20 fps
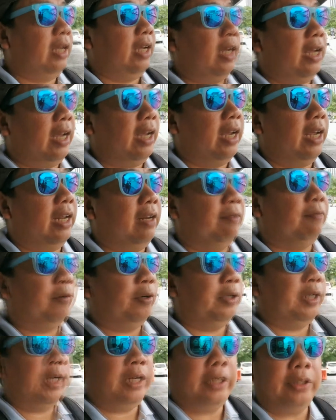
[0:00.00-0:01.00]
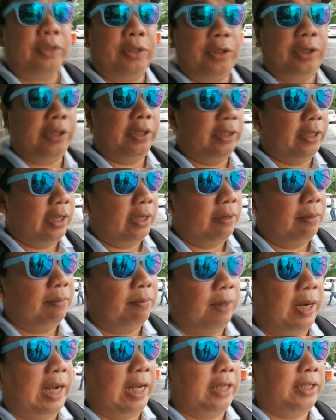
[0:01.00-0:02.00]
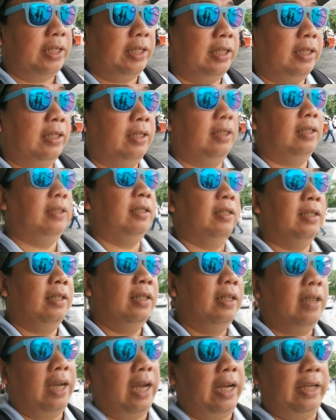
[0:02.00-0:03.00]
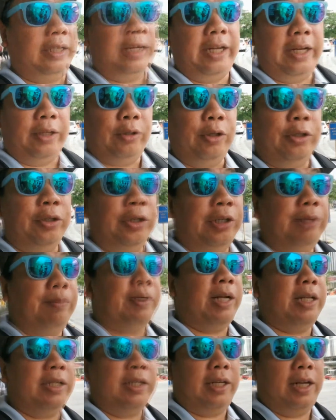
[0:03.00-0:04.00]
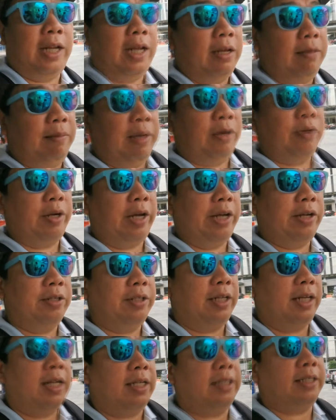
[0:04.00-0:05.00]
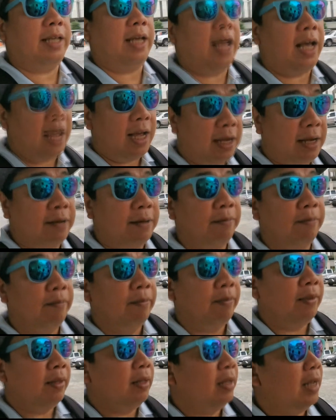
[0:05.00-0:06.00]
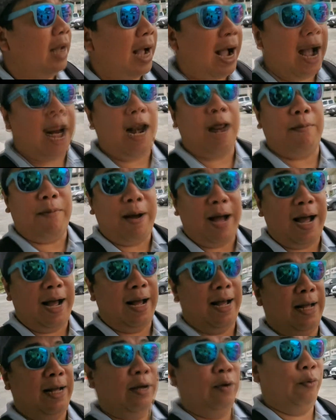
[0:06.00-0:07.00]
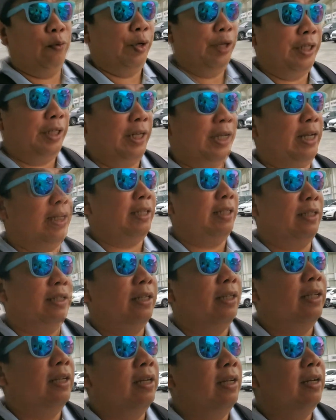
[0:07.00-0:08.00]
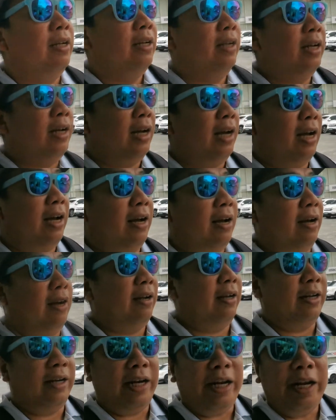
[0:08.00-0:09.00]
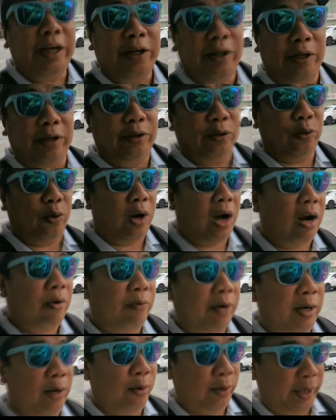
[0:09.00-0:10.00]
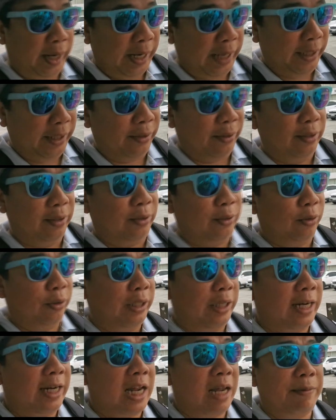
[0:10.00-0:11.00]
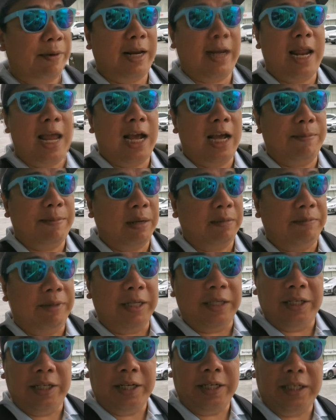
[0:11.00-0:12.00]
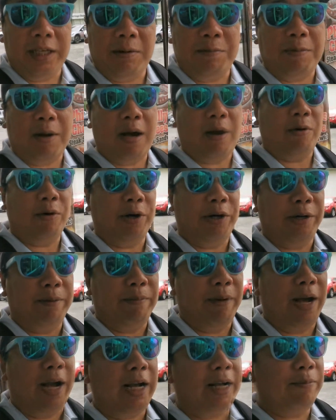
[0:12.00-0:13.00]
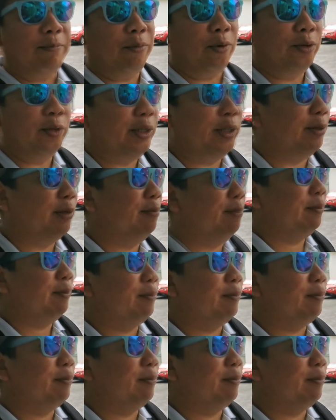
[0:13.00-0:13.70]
and for their third branch, I think ito yung third branch sila, meron ngayon sila sa Alabang, which is near to our location, so dito naman kailangan mag BGC pa or mag Podium.